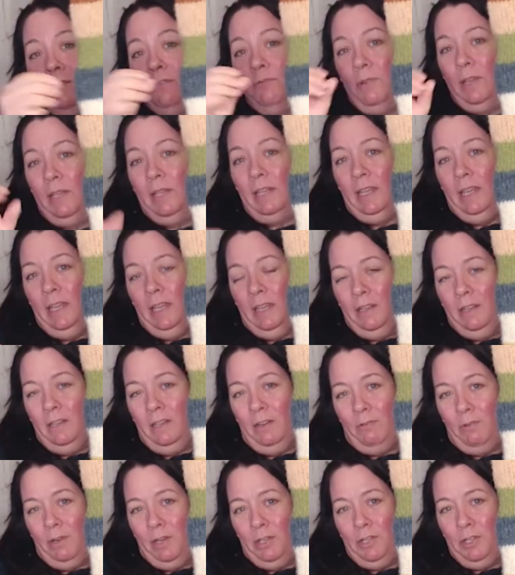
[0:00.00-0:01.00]
really in the
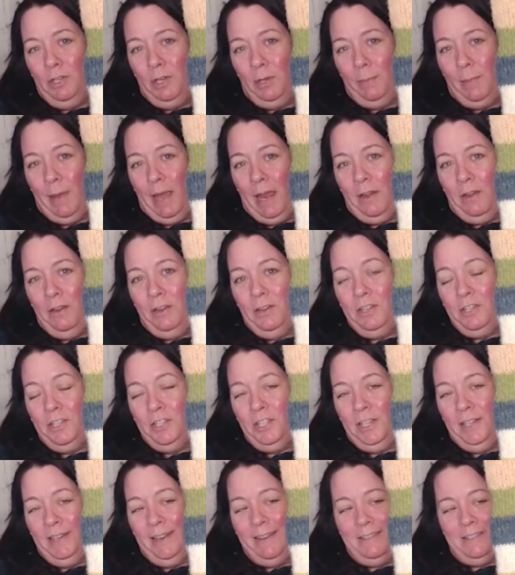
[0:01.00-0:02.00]
original pattern.
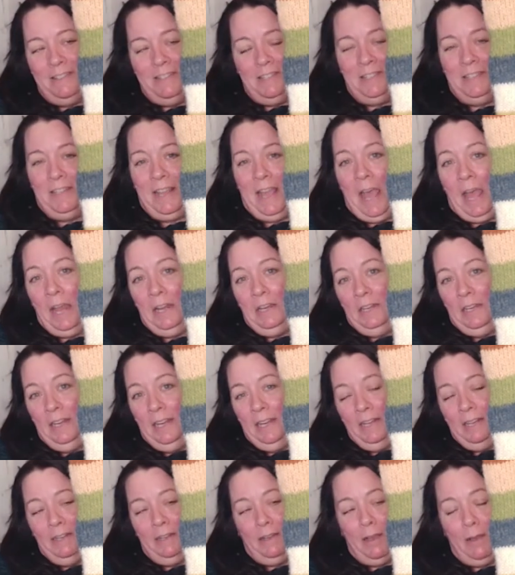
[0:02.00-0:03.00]
She had just added
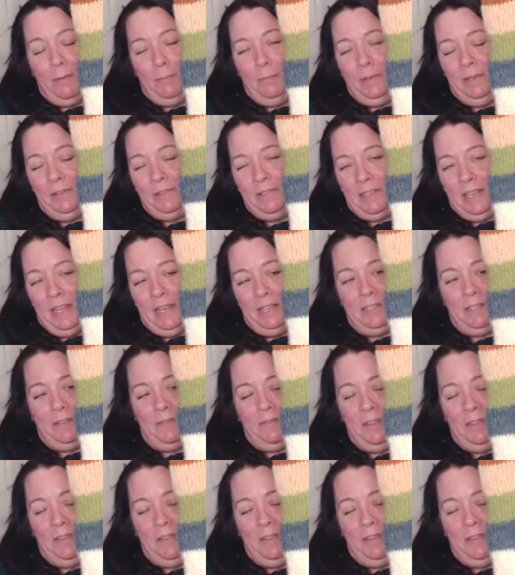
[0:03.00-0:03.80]
in a couple of skeins of